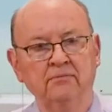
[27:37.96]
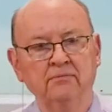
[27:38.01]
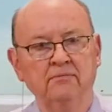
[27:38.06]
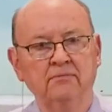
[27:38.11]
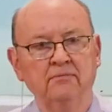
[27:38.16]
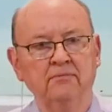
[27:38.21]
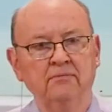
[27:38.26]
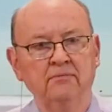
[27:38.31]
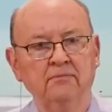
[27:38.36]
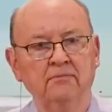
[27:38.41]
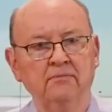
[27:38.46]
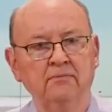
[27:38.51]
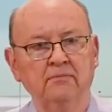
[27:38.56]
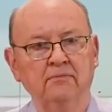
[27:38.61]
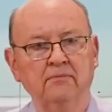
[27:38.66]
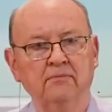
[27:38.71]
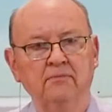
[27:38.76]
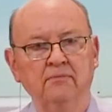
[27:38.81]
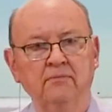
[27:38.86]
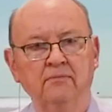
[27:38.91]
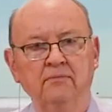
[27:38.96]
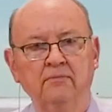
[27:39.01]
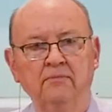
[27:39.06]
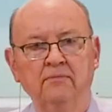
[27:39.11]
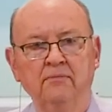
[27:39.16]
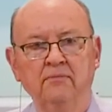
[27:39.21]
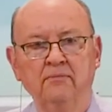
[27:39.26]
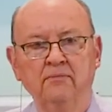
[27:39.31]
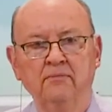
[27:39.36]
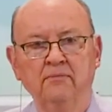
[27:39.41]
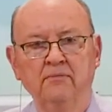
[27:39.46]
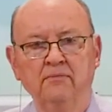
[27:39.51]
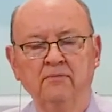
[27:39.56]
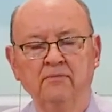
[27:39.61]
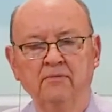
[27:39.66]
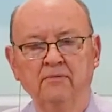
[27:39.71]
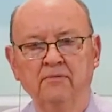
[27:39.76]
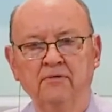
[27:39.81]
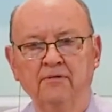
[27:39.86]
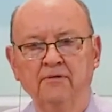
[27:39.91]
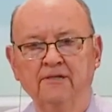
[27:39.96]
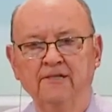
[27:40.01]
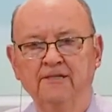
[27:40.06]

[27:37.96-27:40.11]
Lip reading: (no one is talking)